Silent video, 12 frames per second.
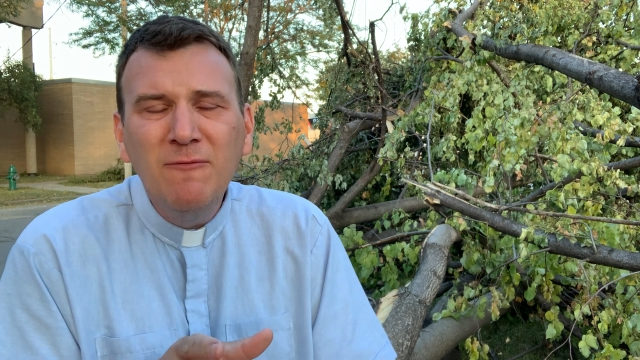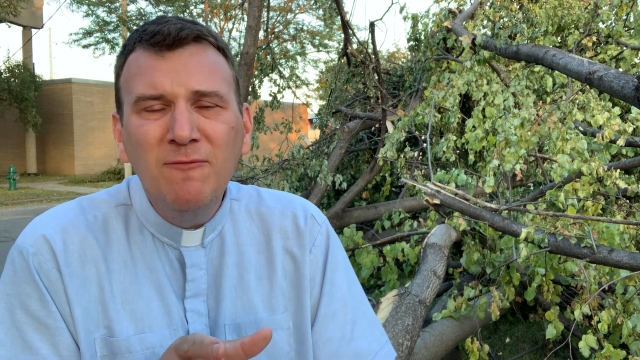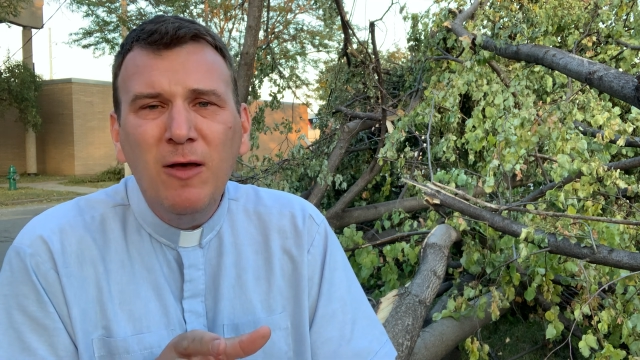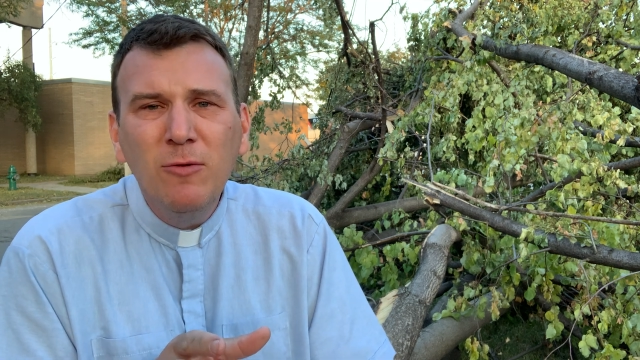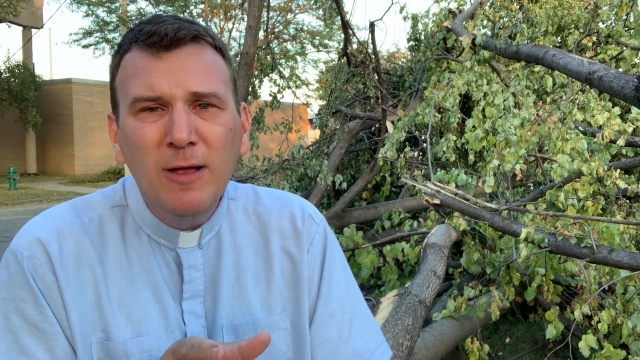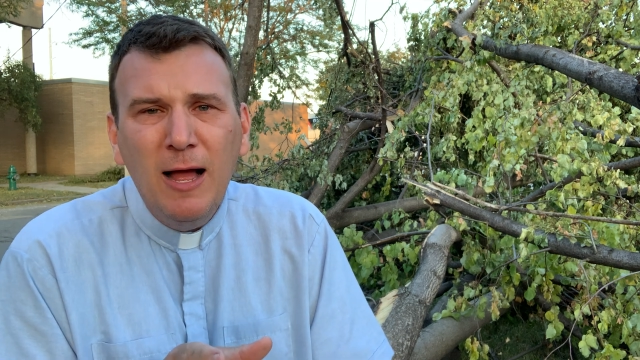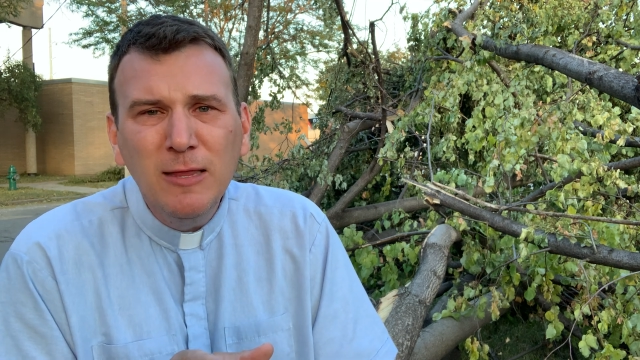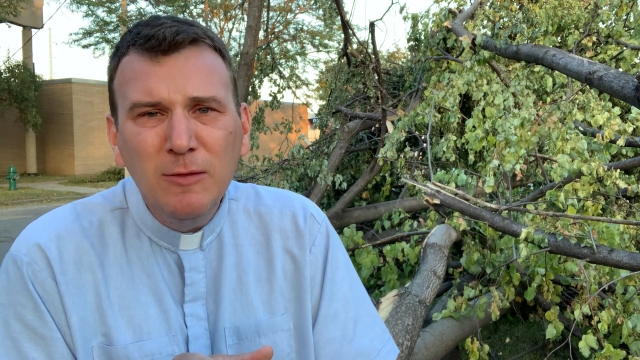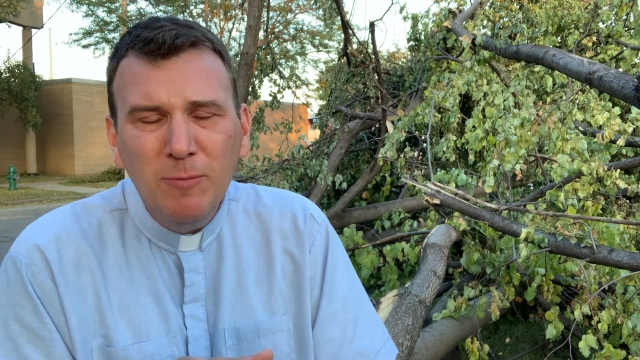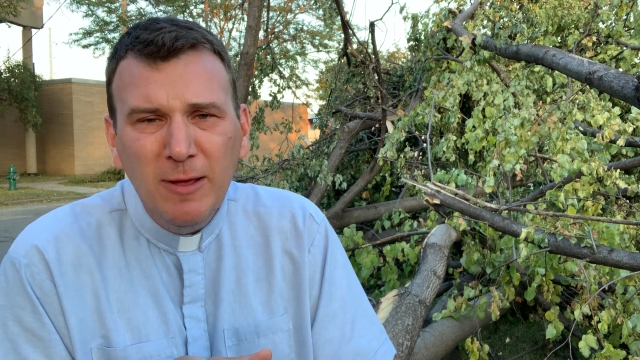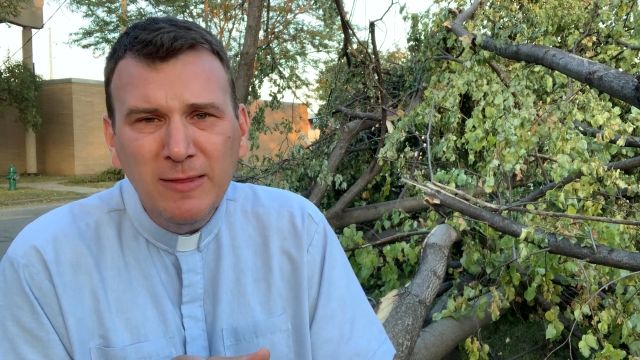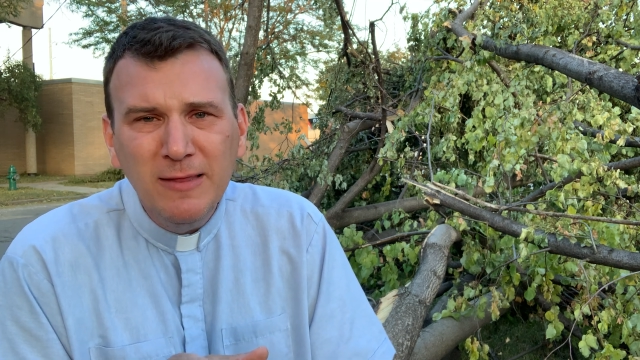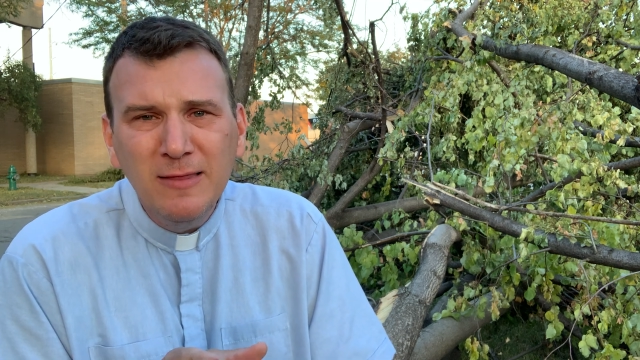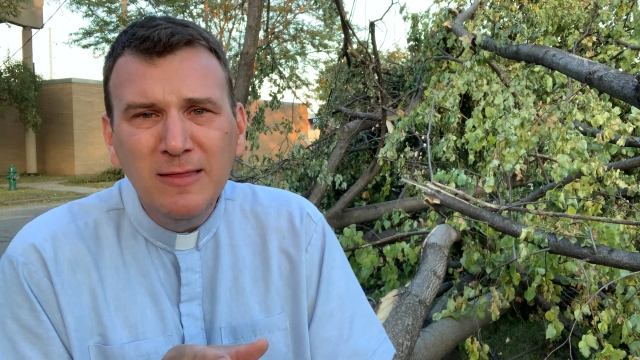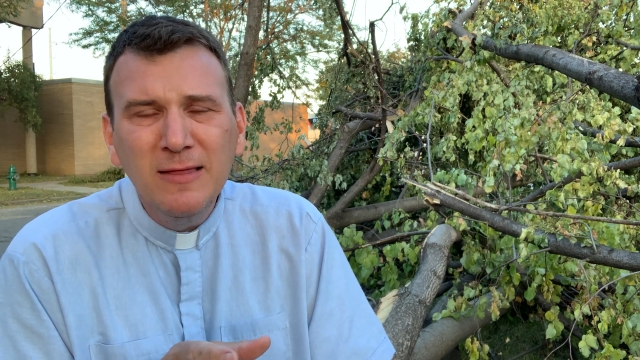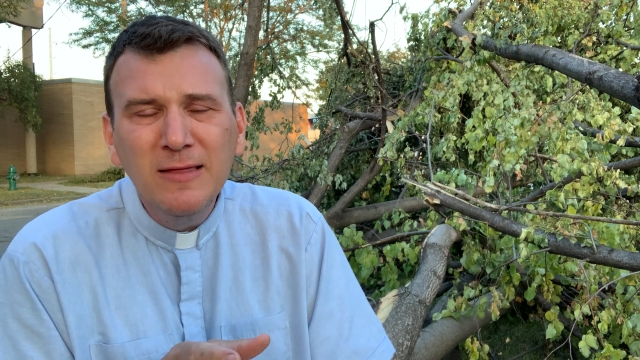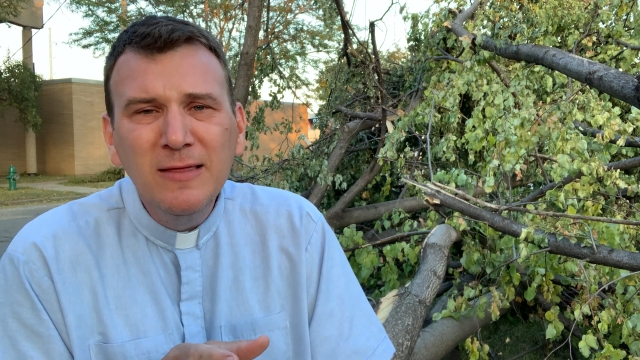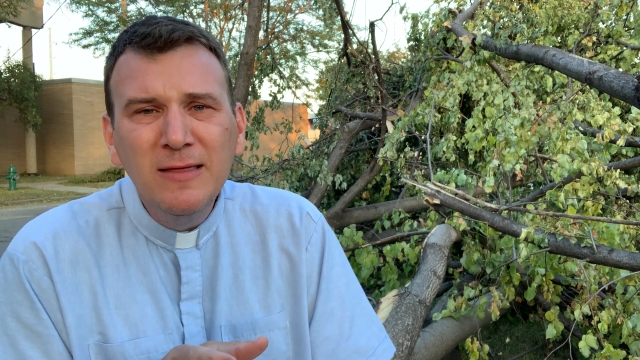I felt God's
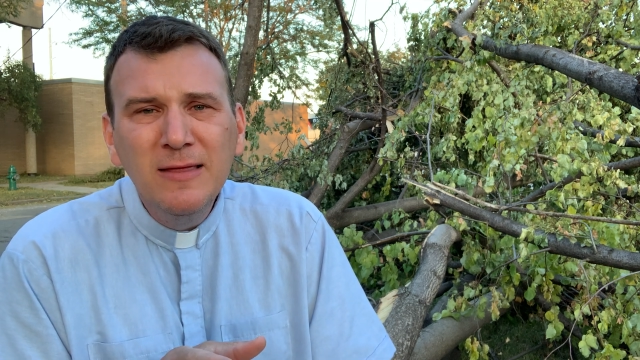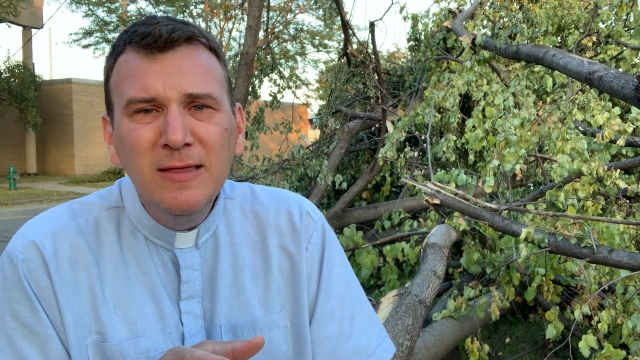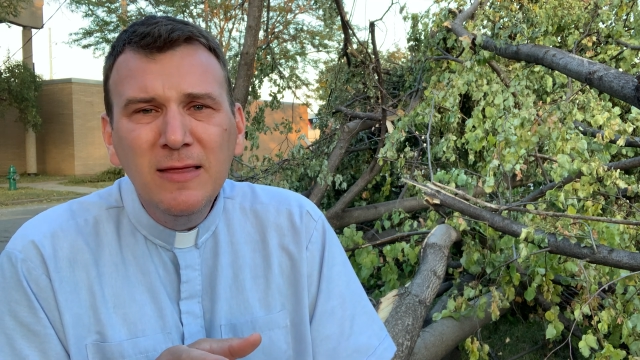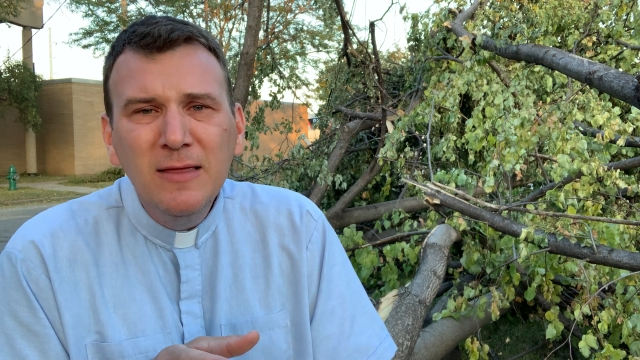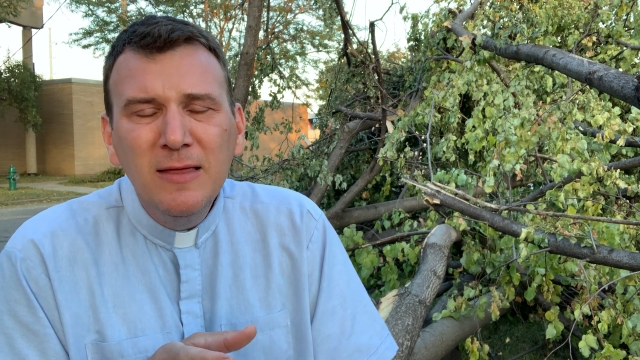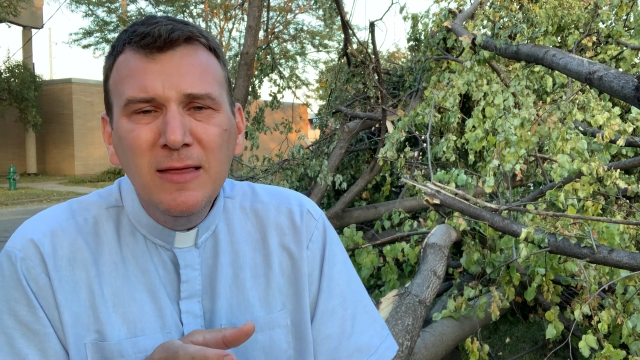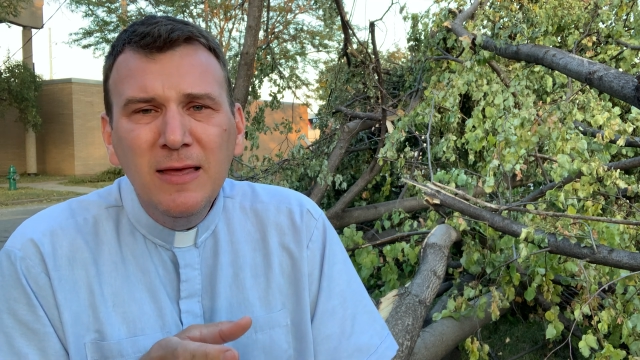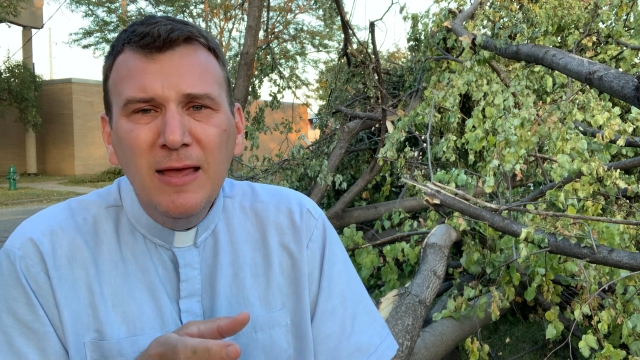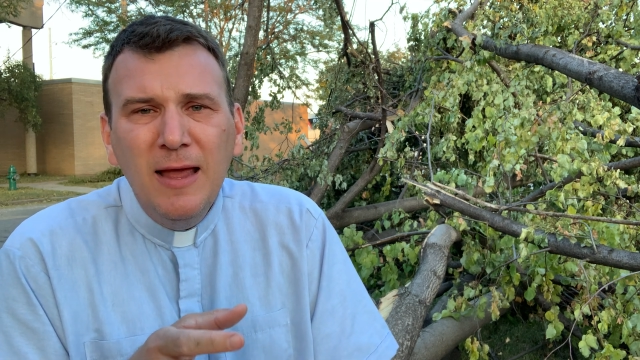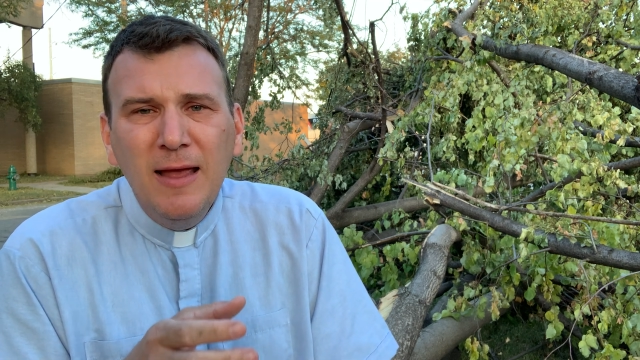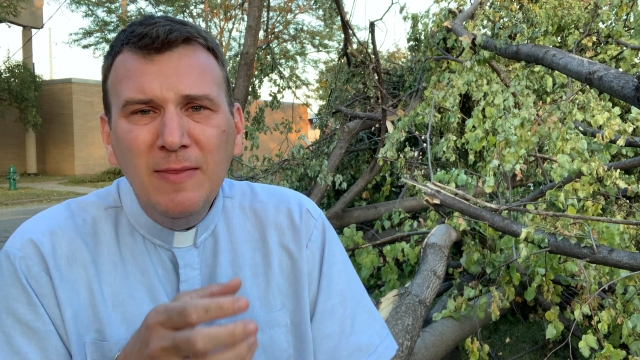presence